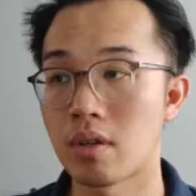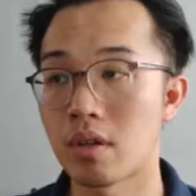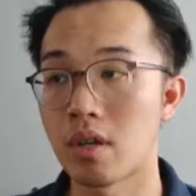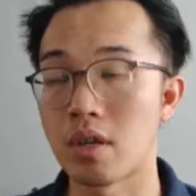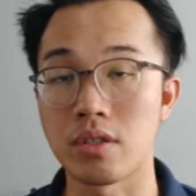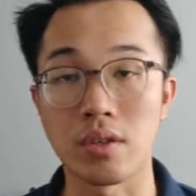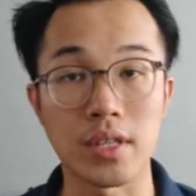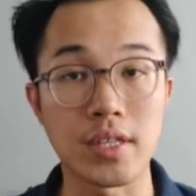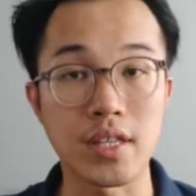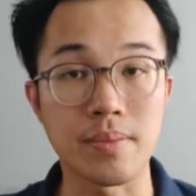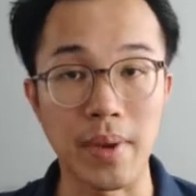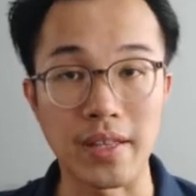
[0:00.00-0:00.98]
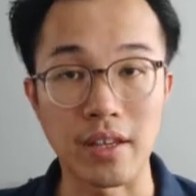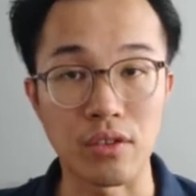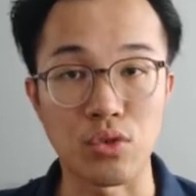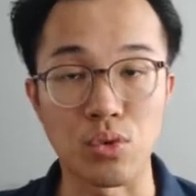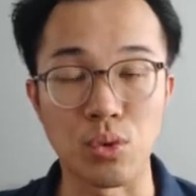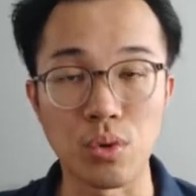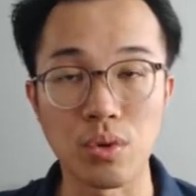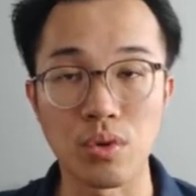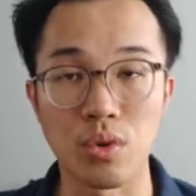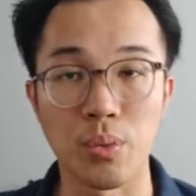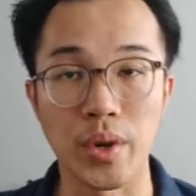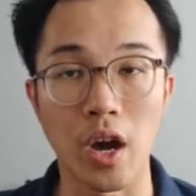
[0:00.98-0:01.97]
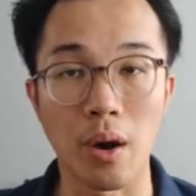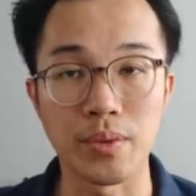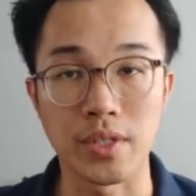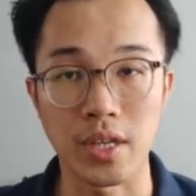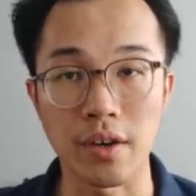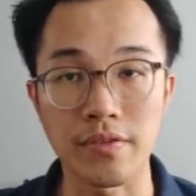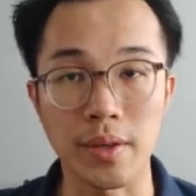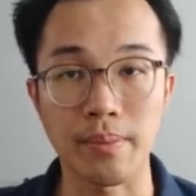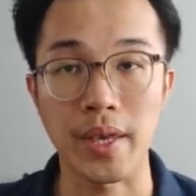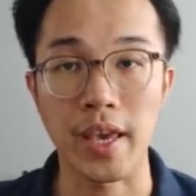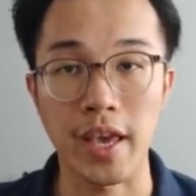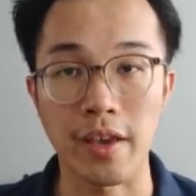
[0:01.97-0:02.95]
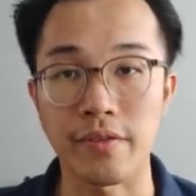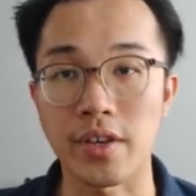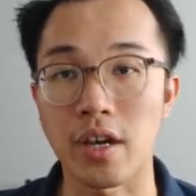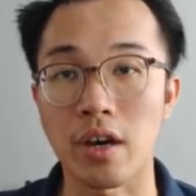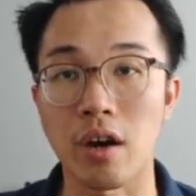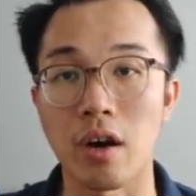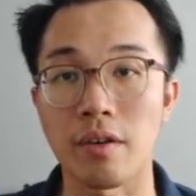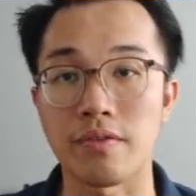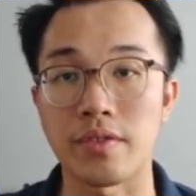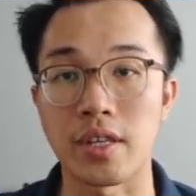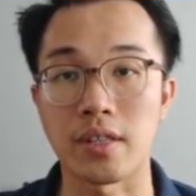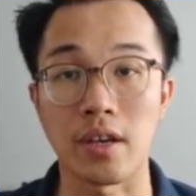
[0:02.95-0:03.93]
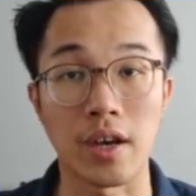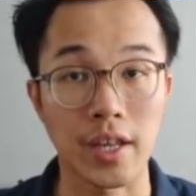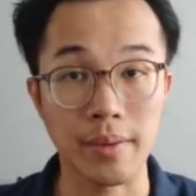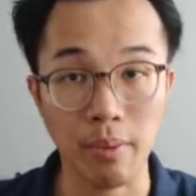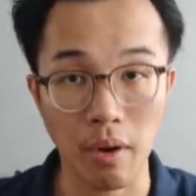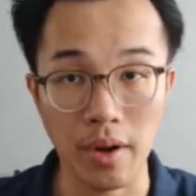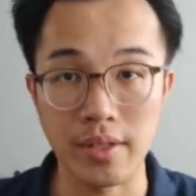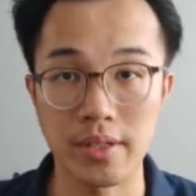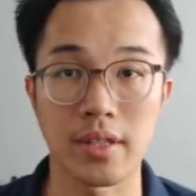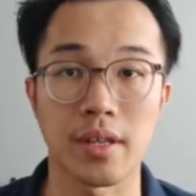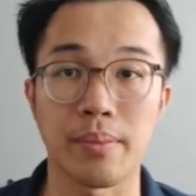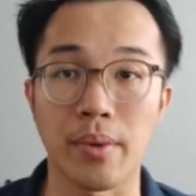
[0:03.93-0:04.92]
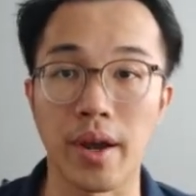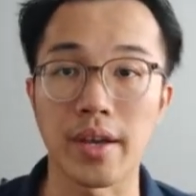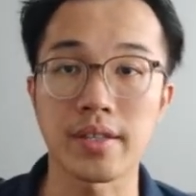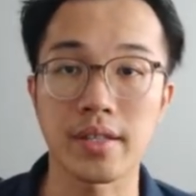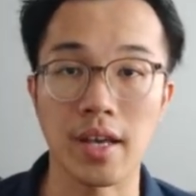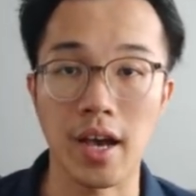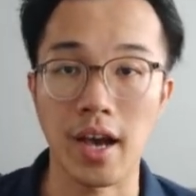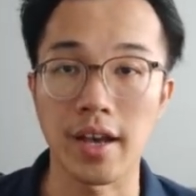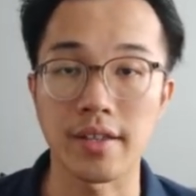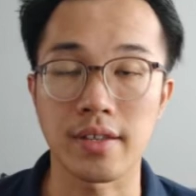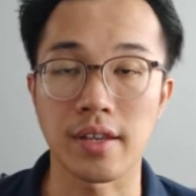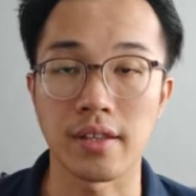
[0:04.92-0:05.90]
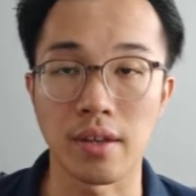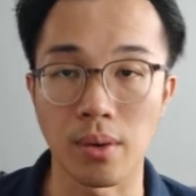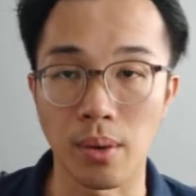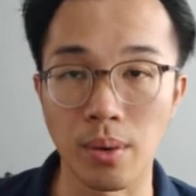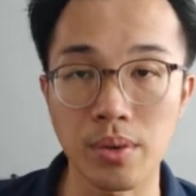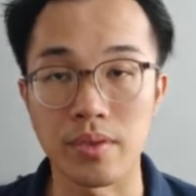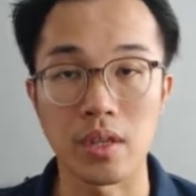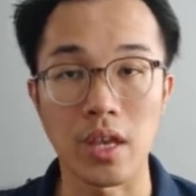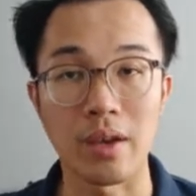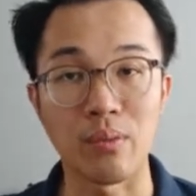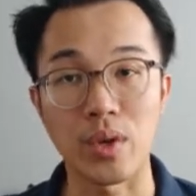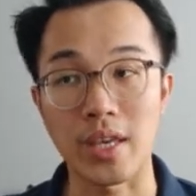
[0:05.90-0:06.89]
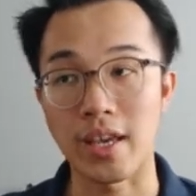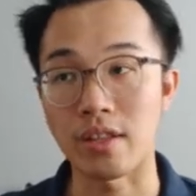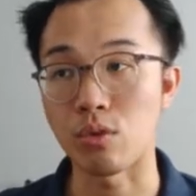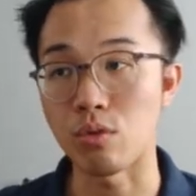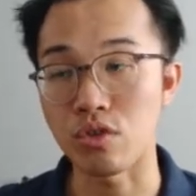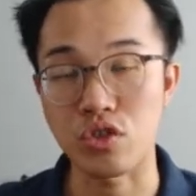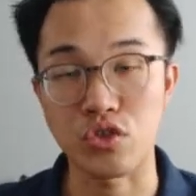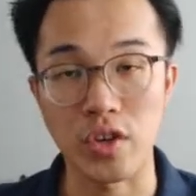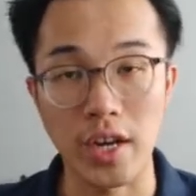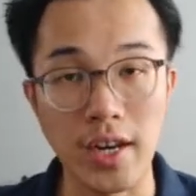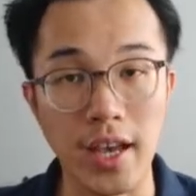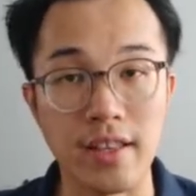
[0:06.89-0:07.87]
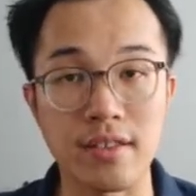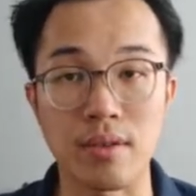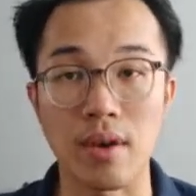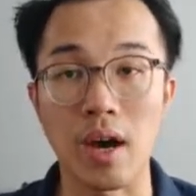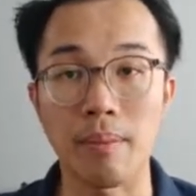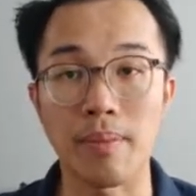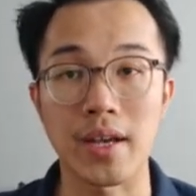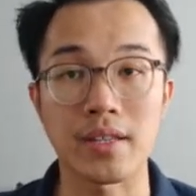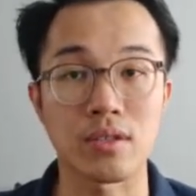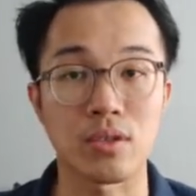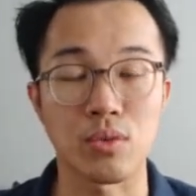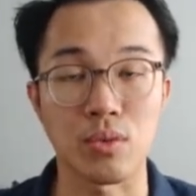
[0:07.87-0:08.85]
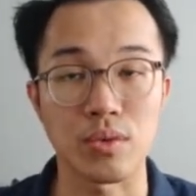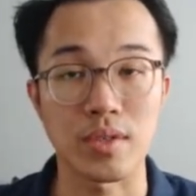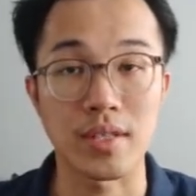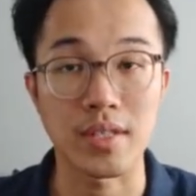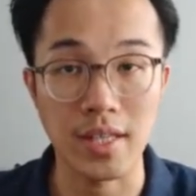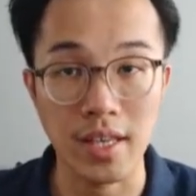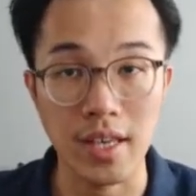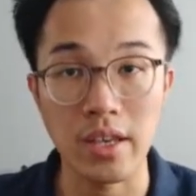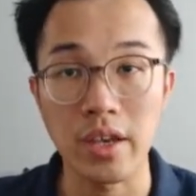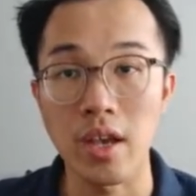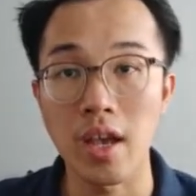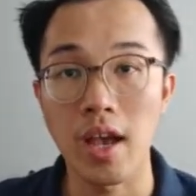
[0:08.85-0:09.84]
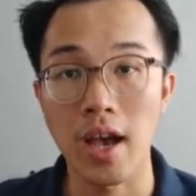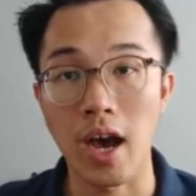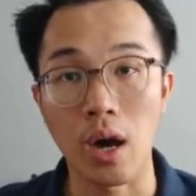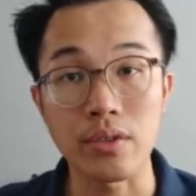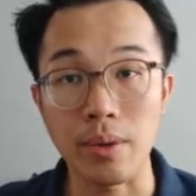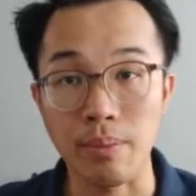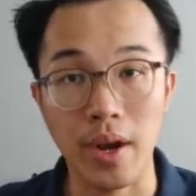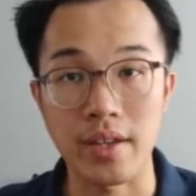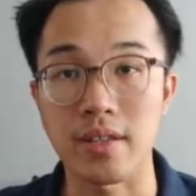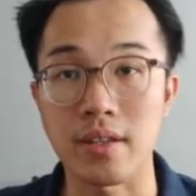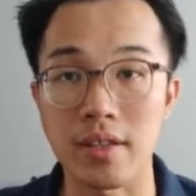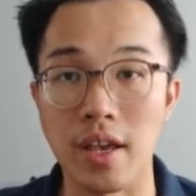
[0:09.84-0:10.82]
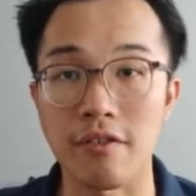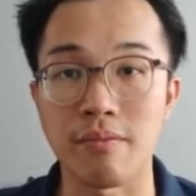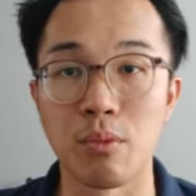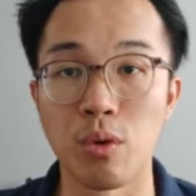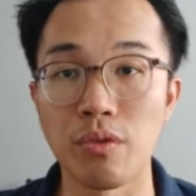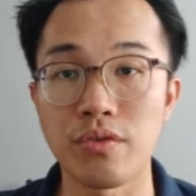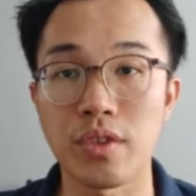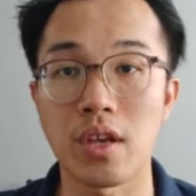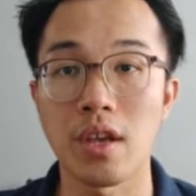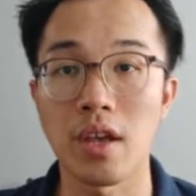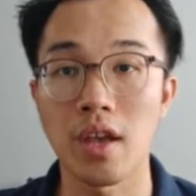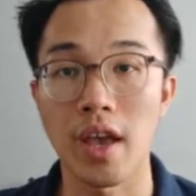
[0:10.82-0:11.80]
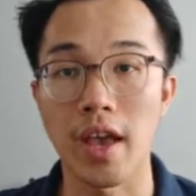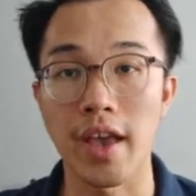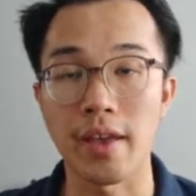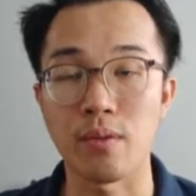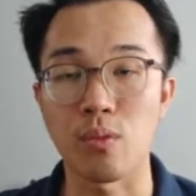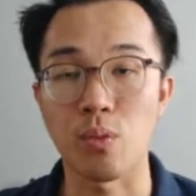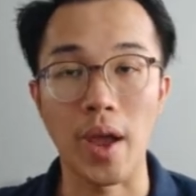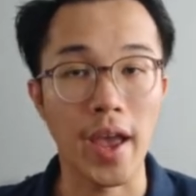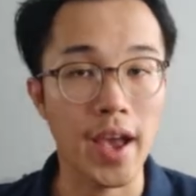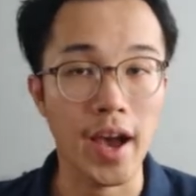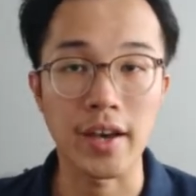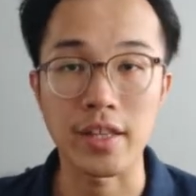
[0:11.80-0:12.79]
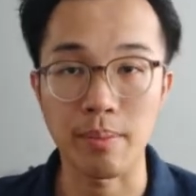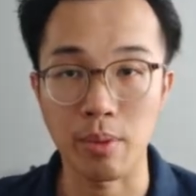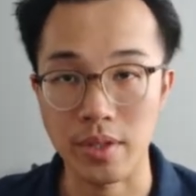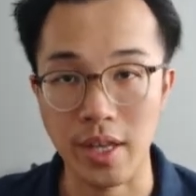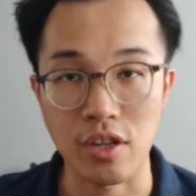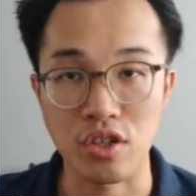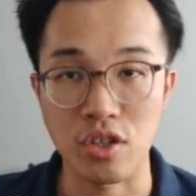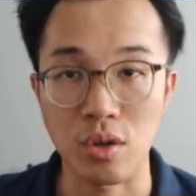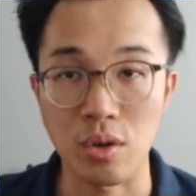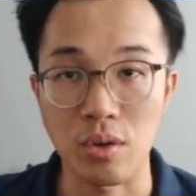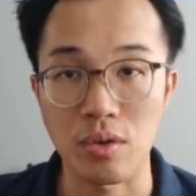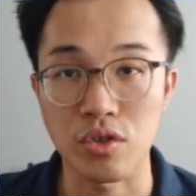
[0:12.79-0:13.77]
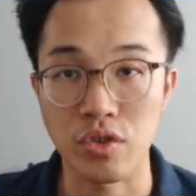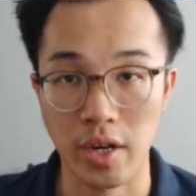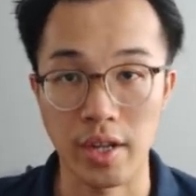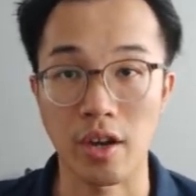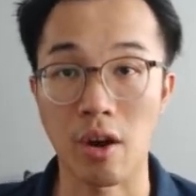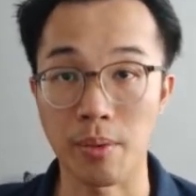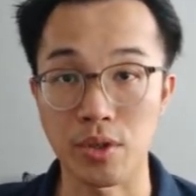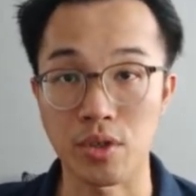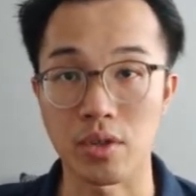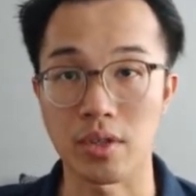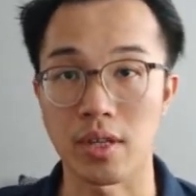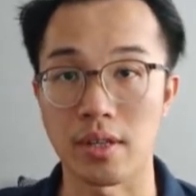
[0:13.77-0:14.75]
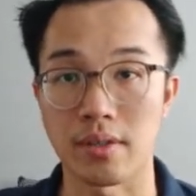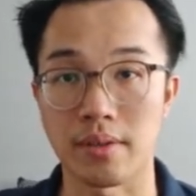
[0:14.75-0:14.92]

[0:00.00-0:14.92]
So this is method 2. We observe the behavior of the turning points in the price, the highs and the lows, and we can use trend lines to help us to see how the prices have moved and where are the potential trading opportunities.